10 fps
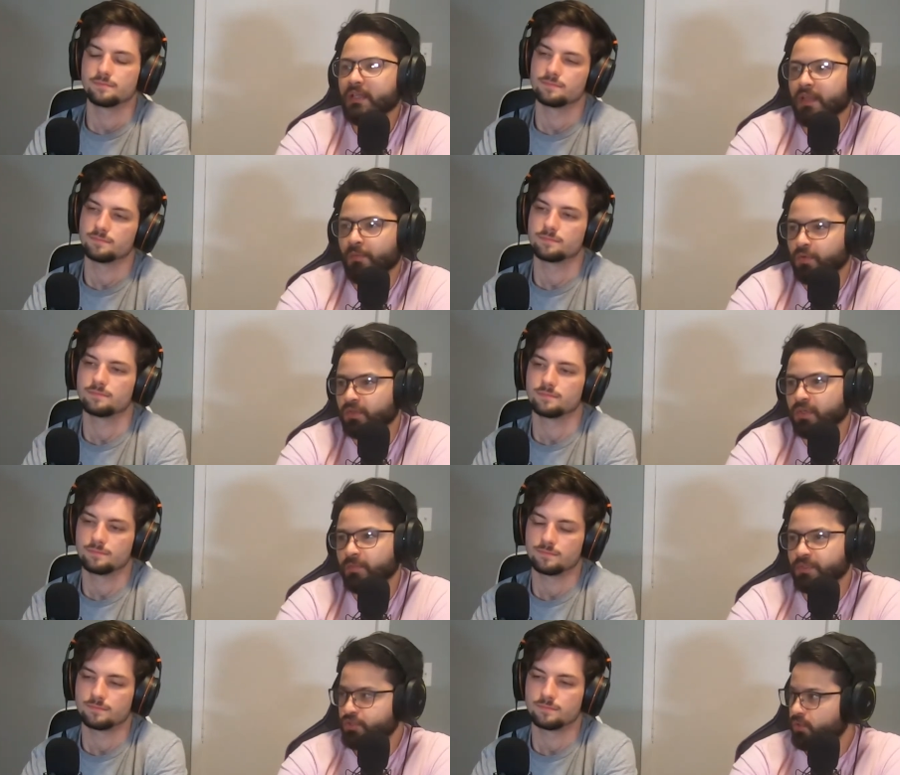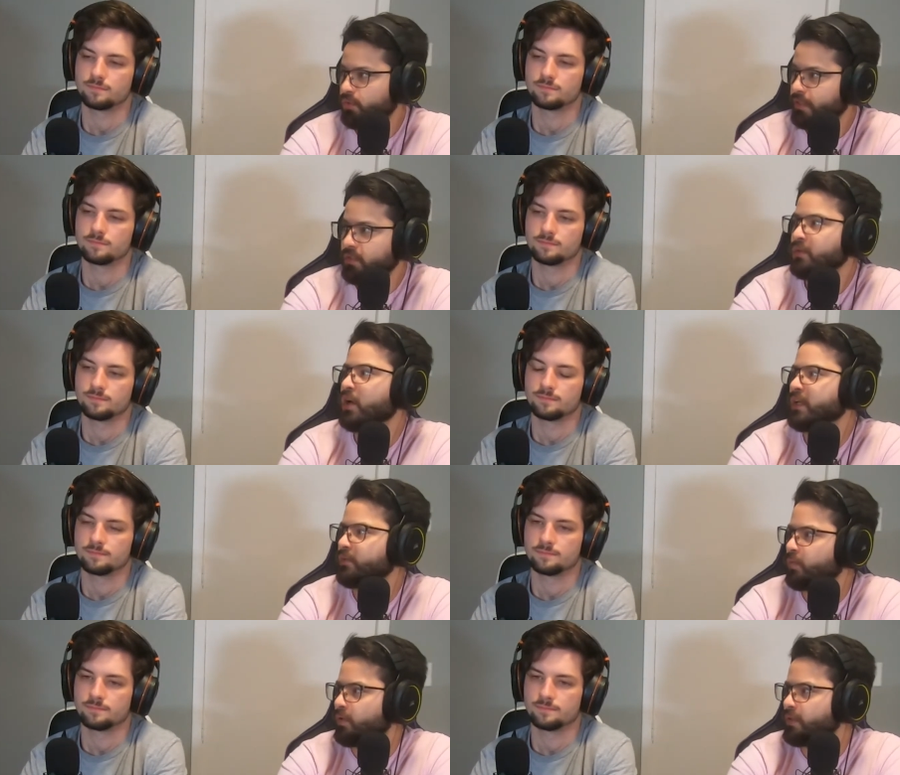Speaker 1: that was gonna be shown later on
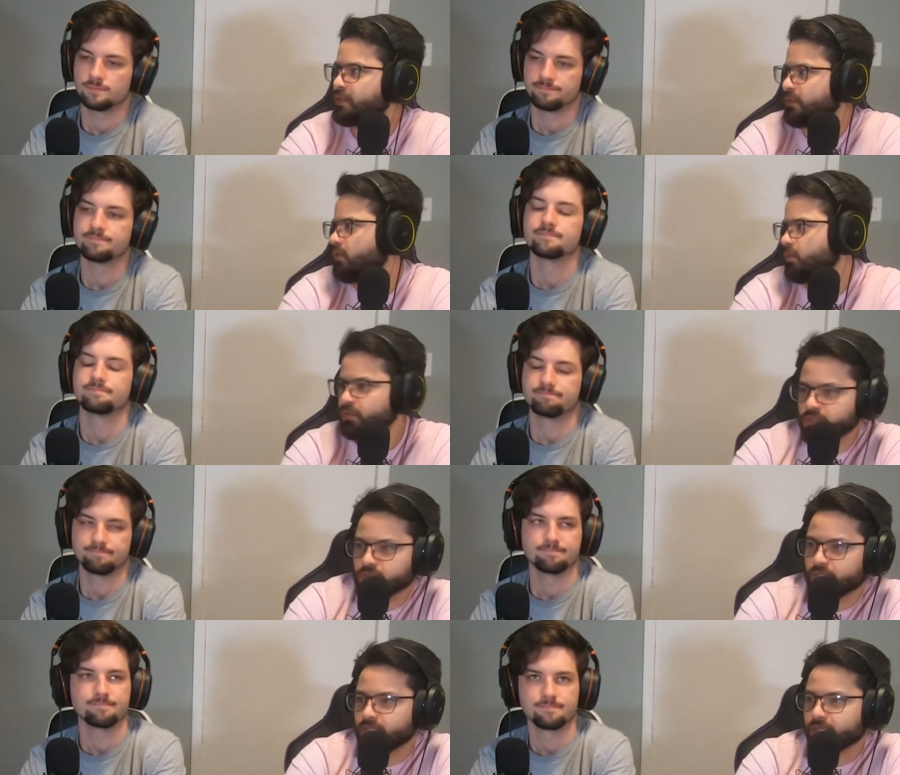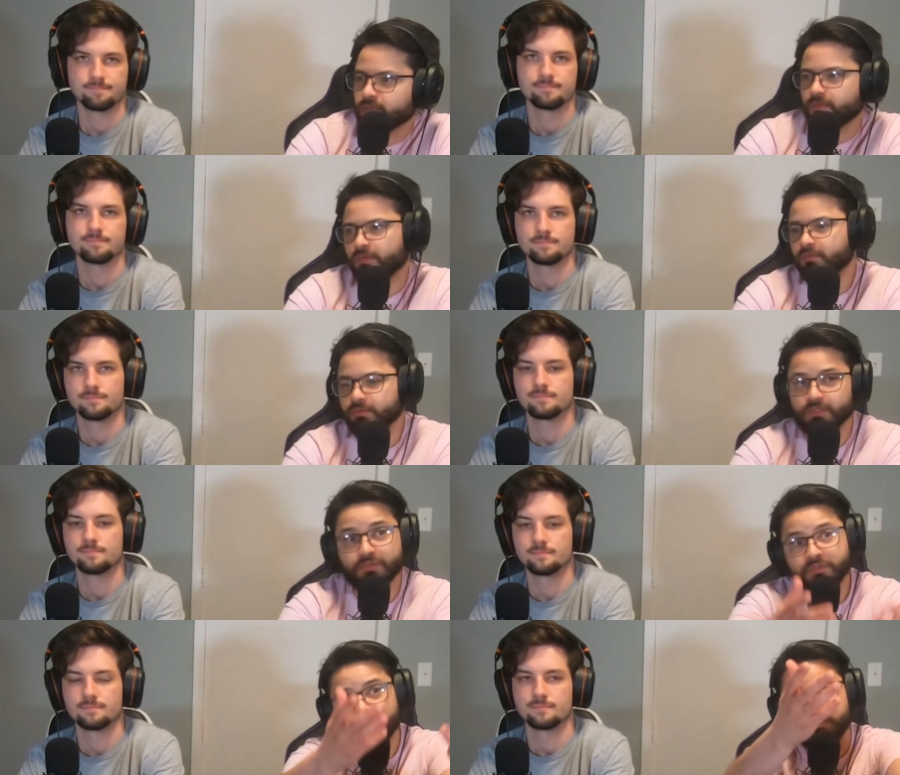as well. And it's like, oh, where did you get that? Well, here
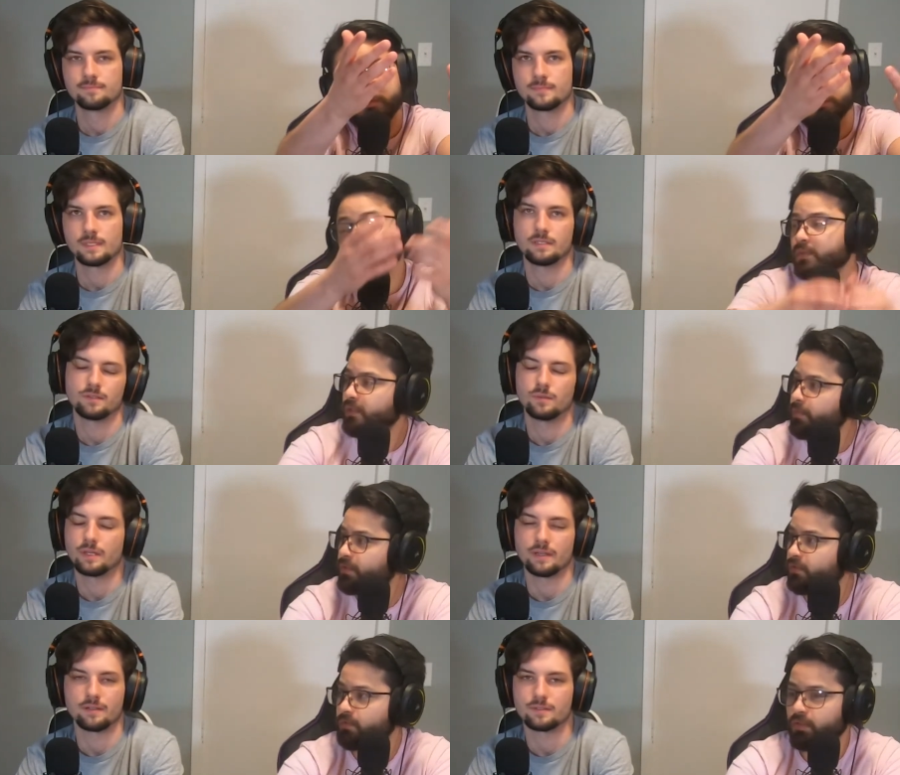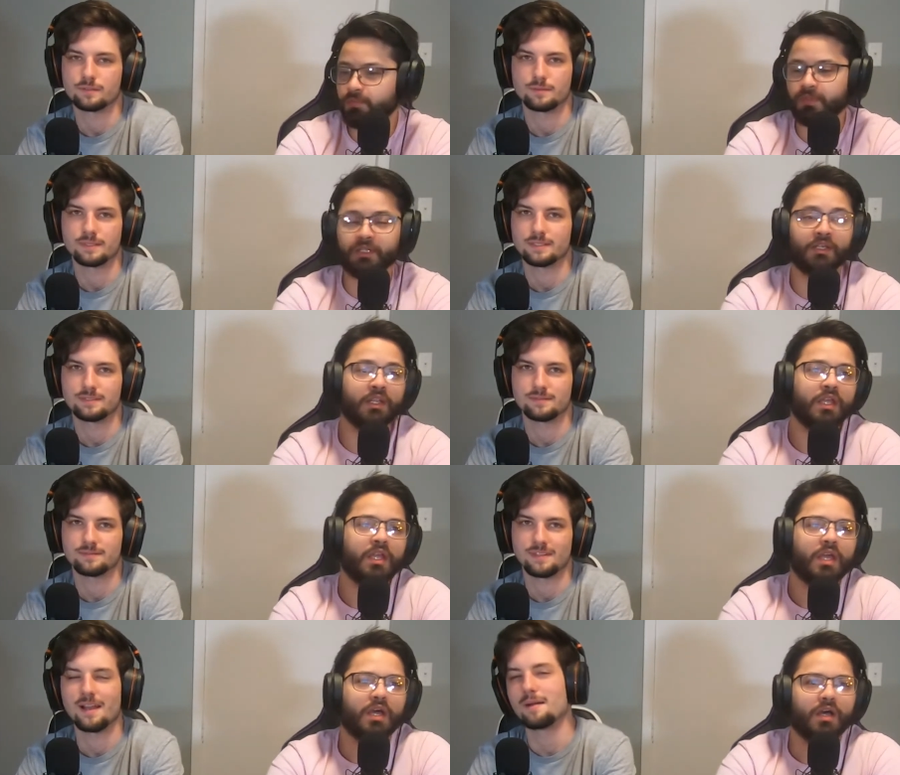you go. Yeah, episode cares, to explain. Man.
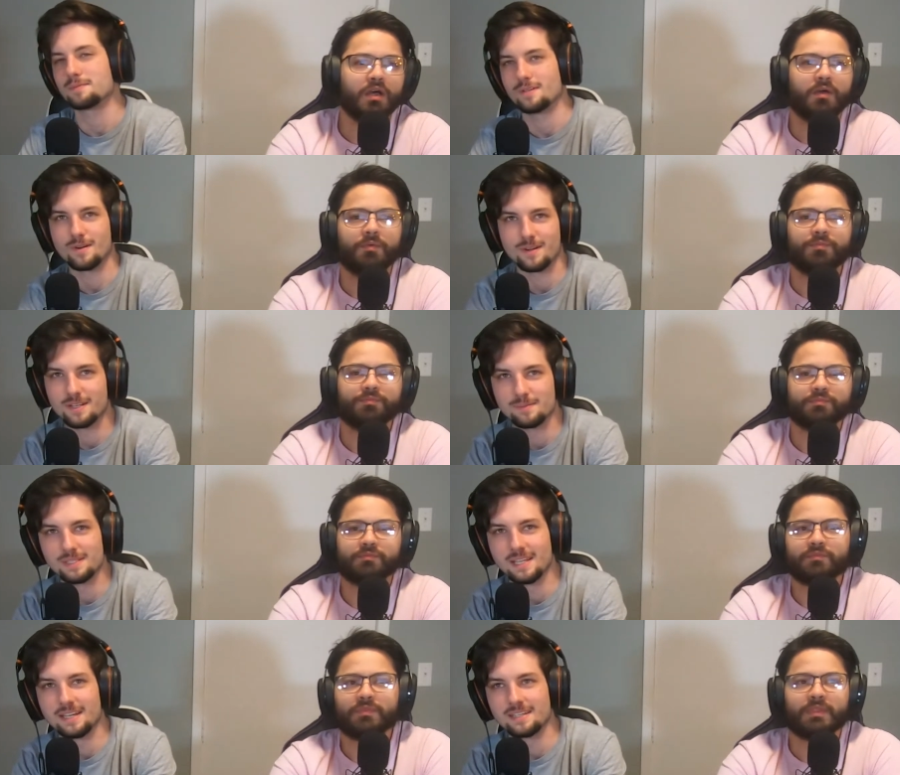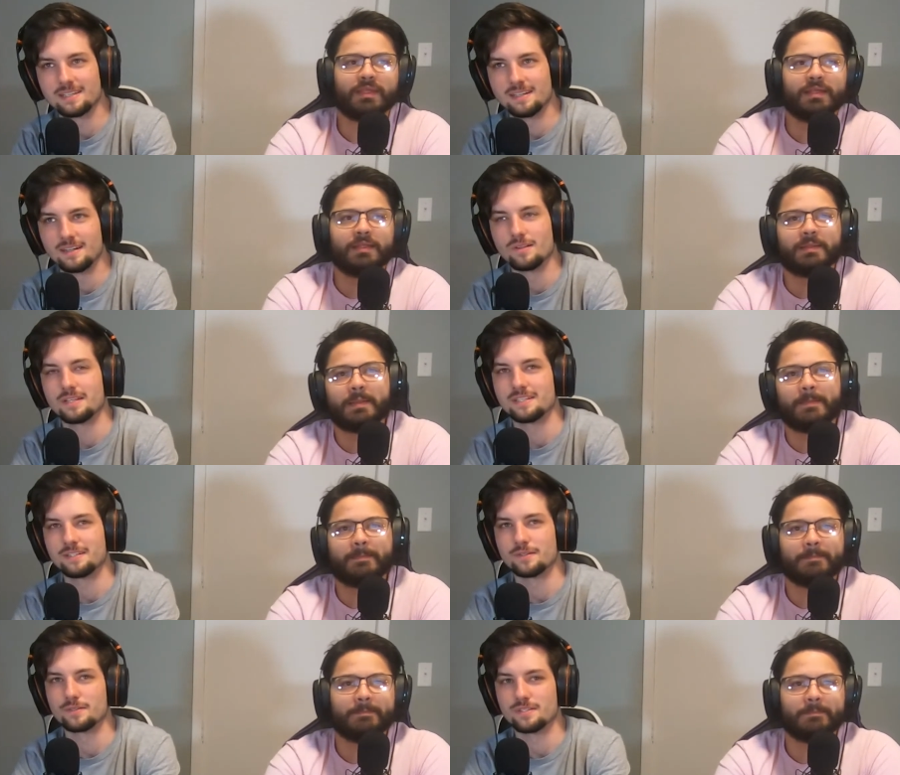
Speaker 2: I'm um, sorry, but like, all I need
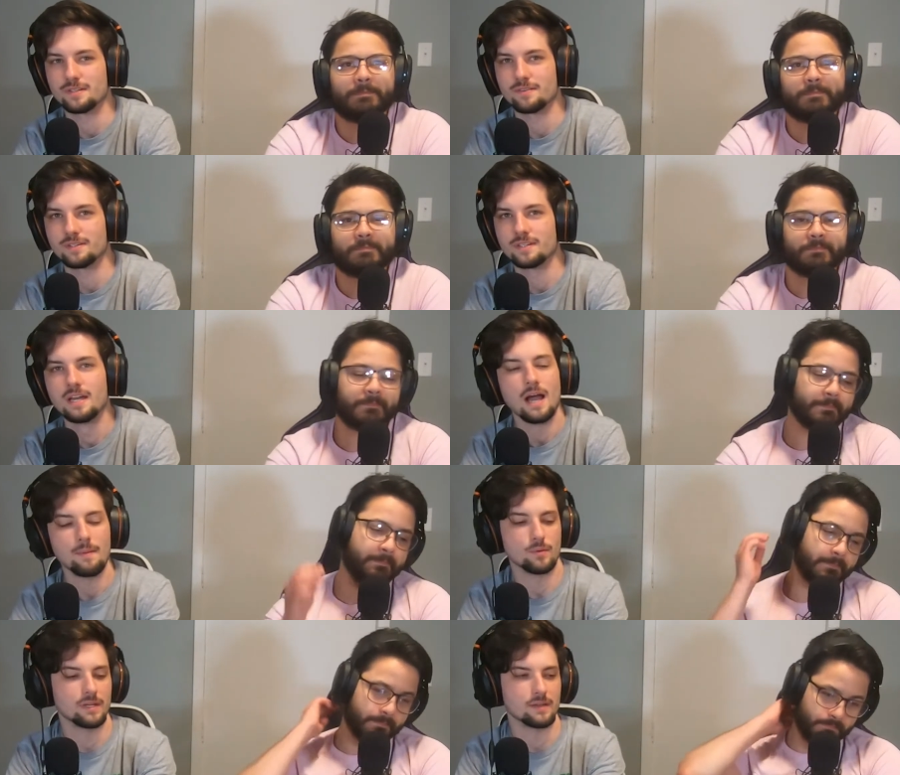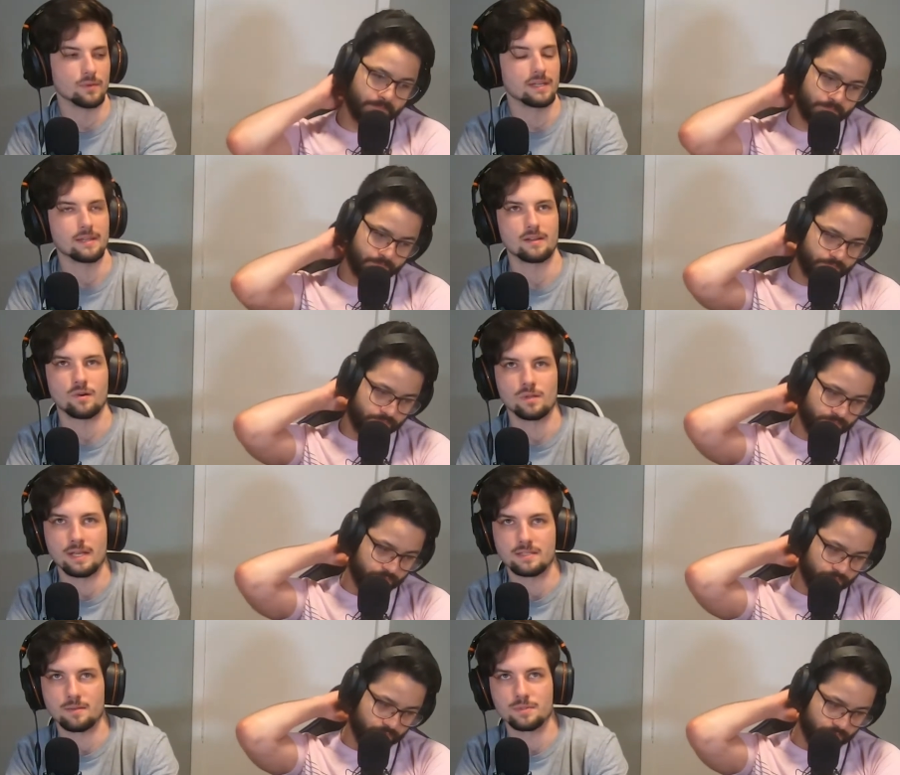to know is that you have a. I mean, we didn't we didn't get a whole
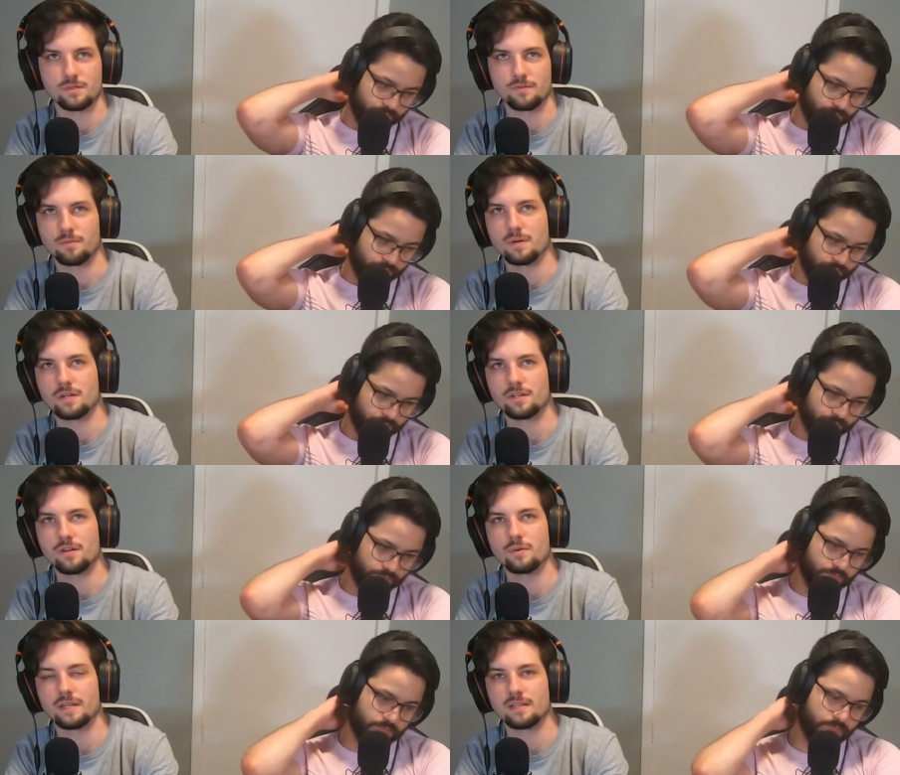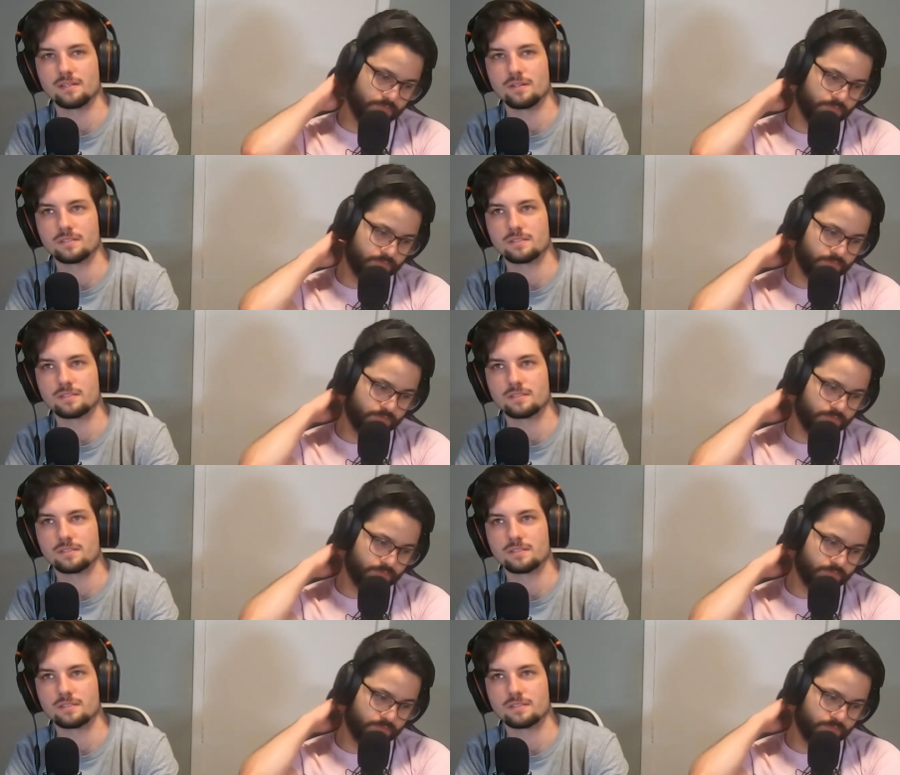ass episode for Bakugo when he had long